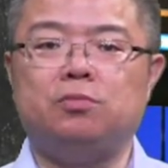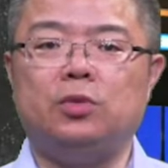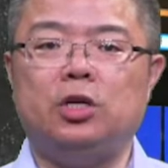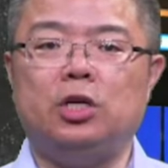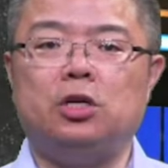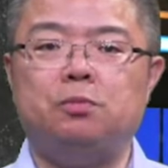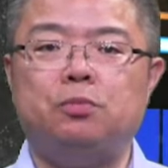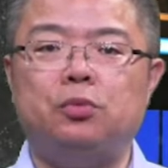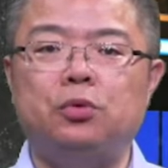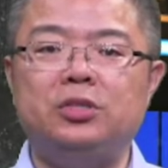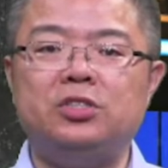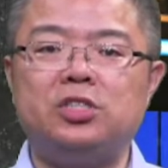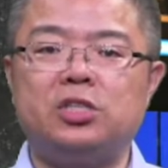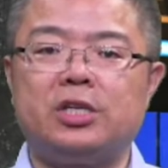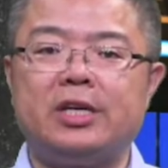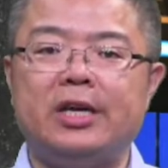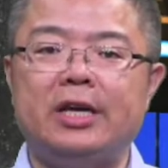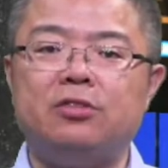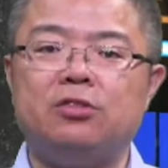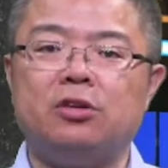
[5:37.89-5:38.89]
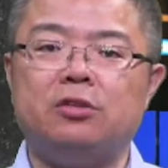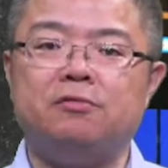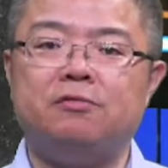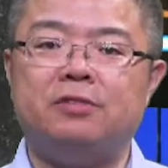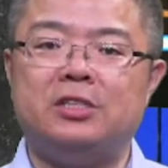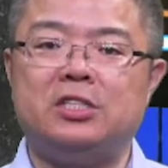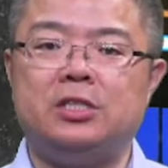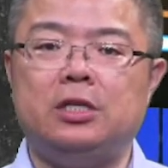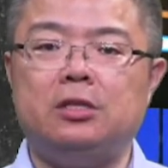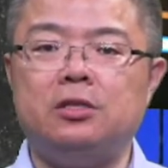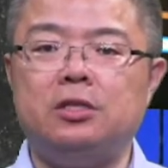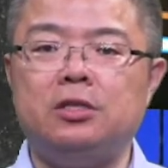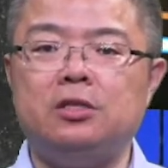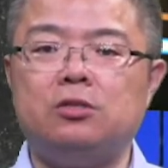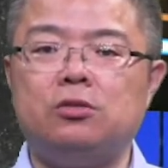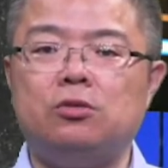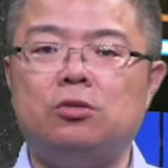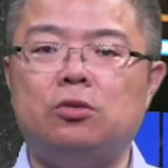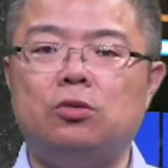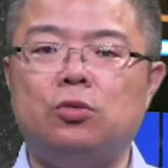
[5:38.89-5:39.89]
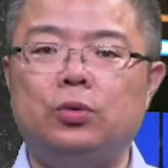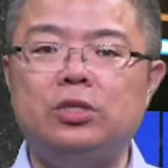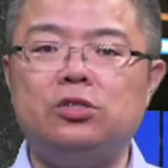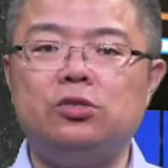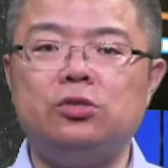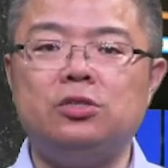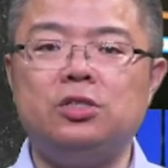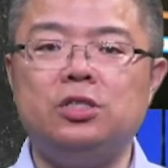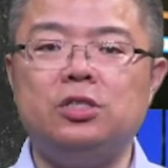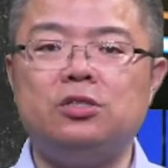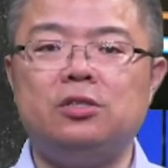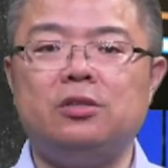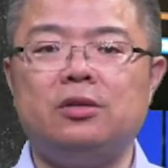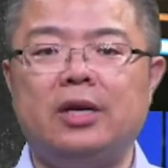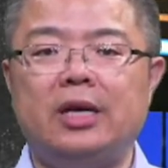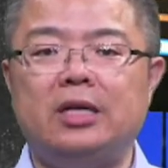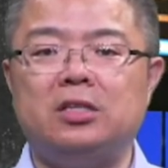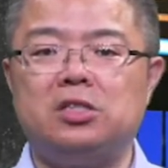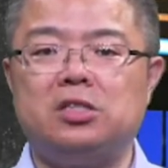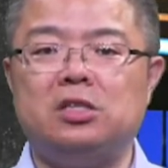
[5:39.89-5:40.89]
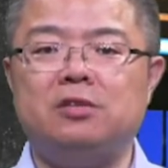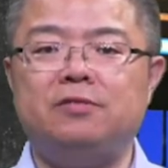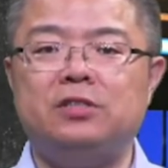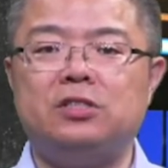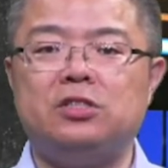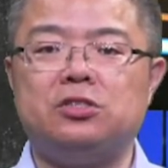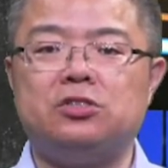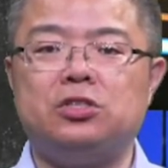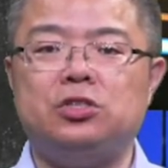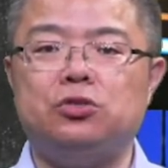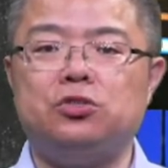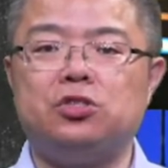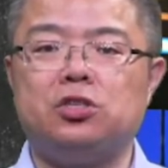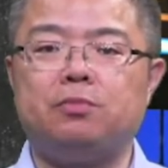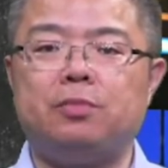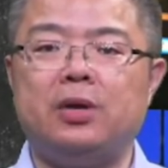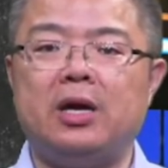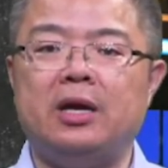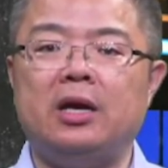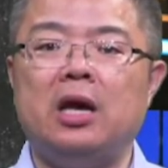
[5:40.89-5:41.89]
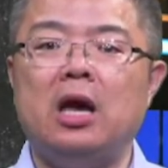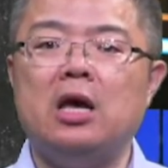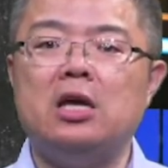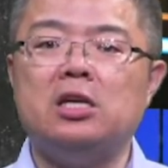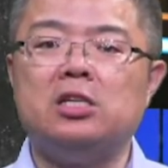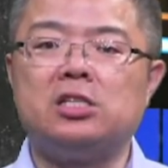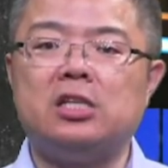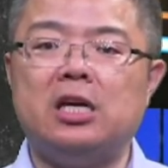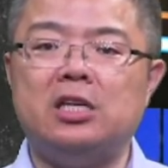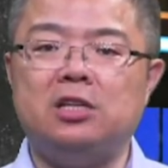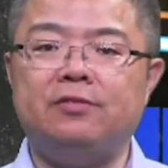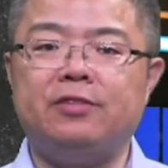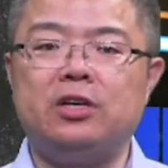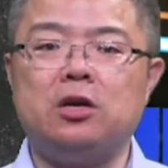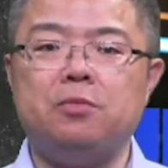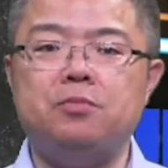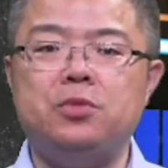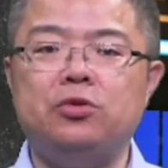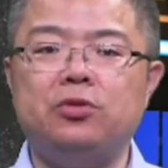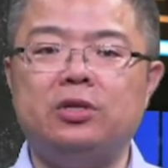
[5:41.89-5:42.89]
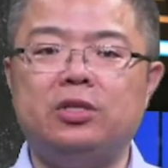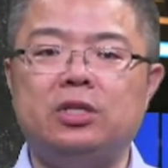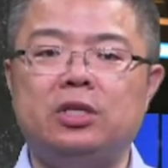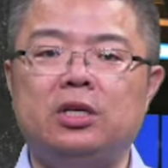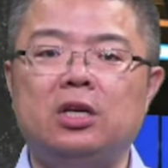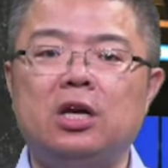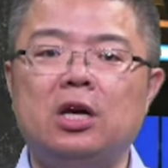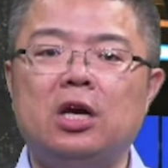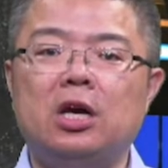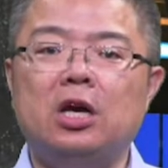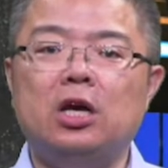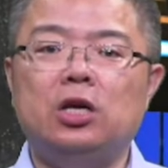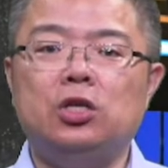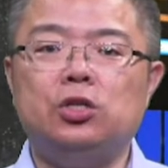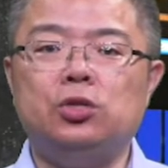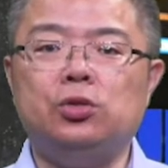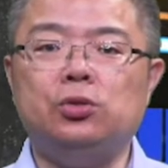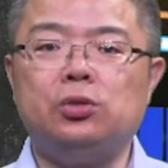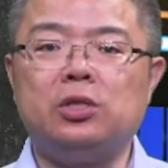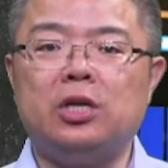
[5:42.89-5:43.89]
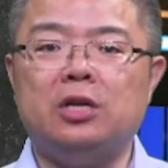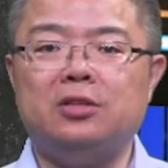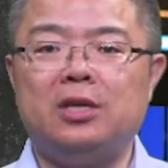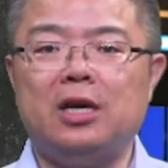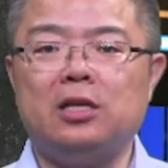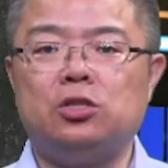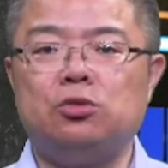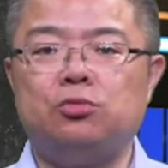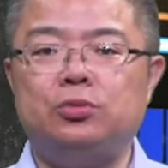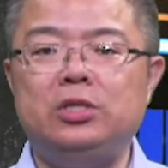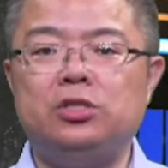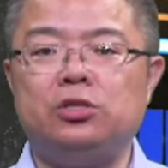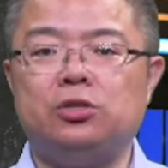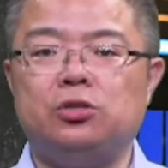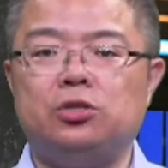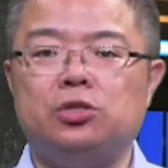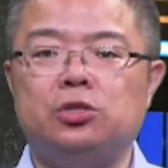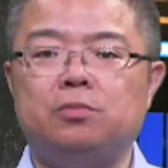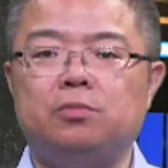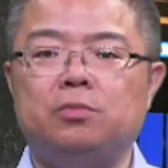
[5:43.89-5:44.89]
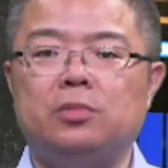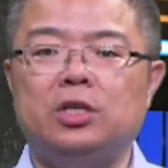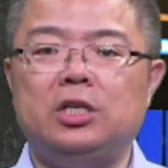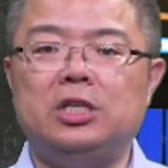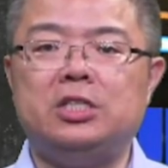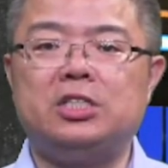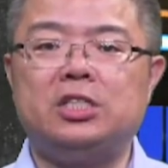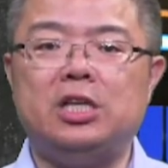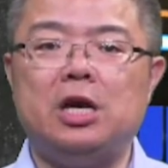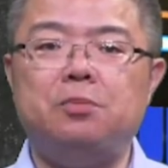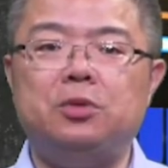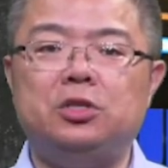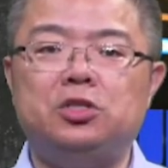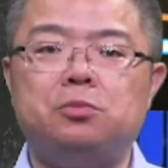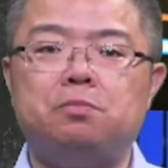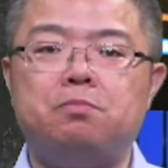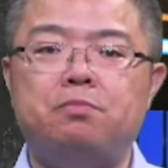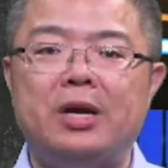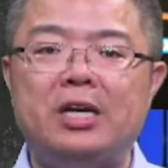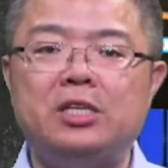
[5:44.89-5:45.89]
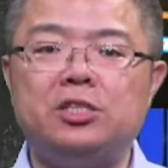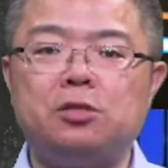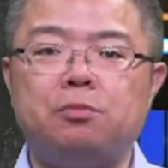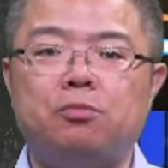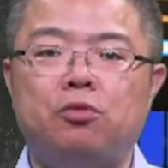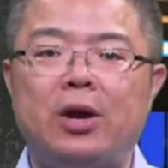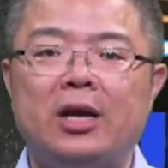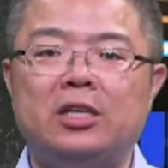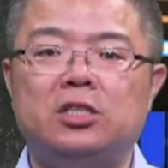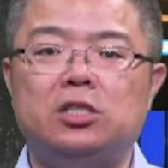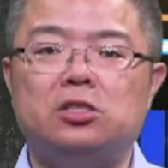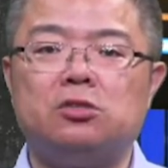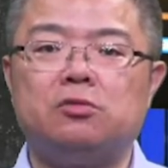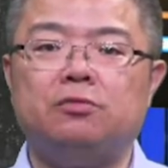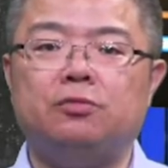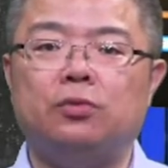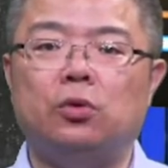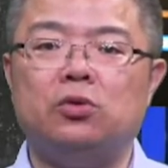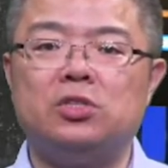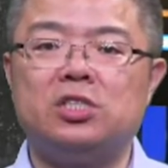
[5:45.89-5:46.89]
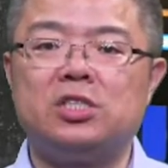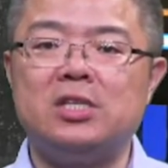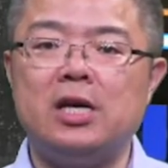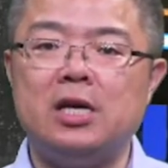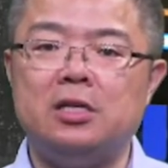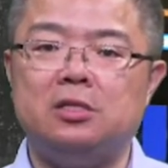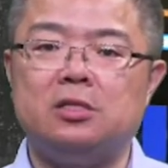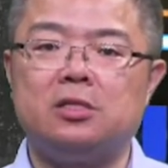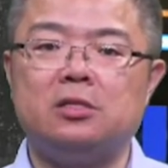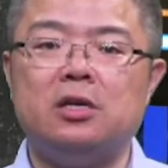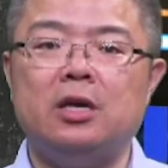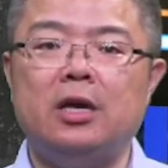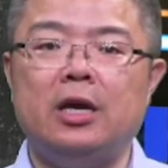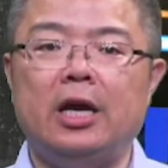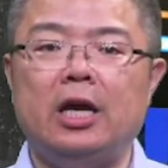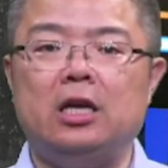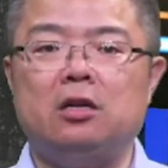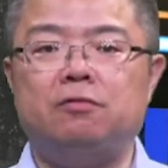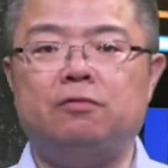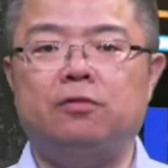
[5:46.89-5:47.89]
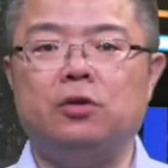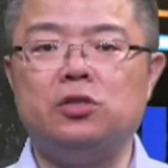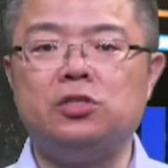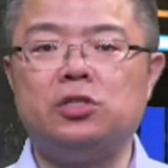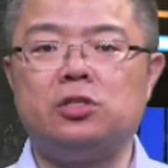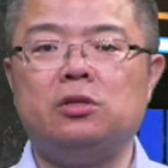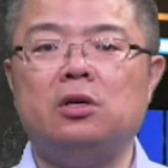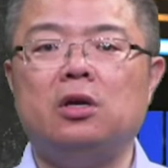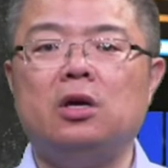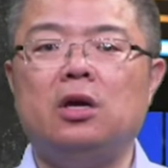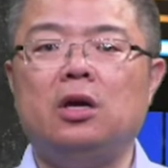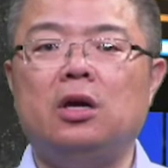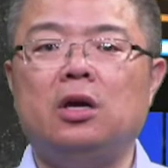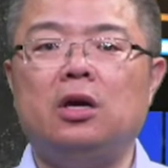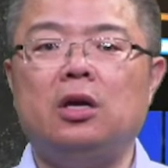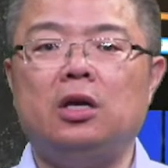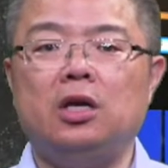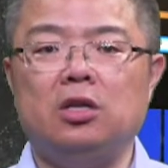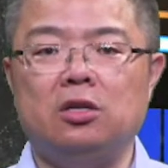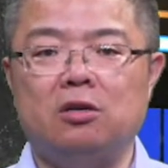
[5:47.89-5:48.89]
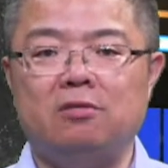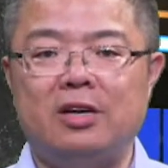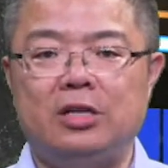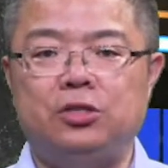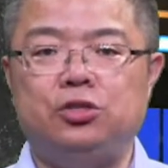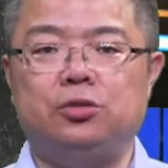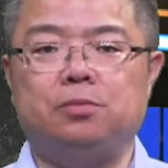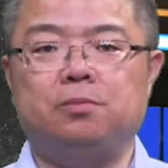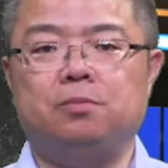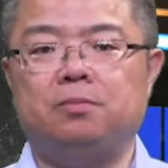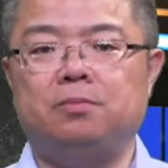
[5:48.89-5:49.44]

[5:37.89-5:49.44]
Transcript: It brings together facilities, resources, and services used by scientific community to conduct research, establish best practice for science, and foster innovation.